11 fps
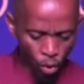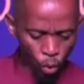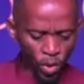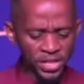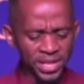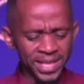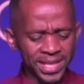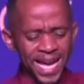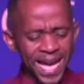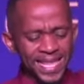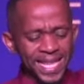which in
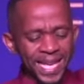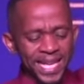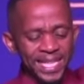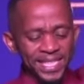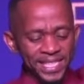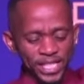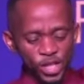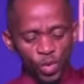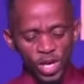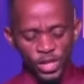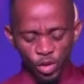other ages
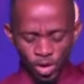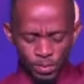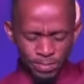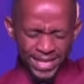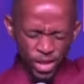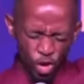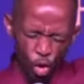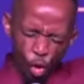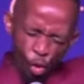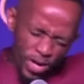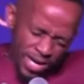was not made
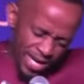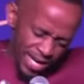known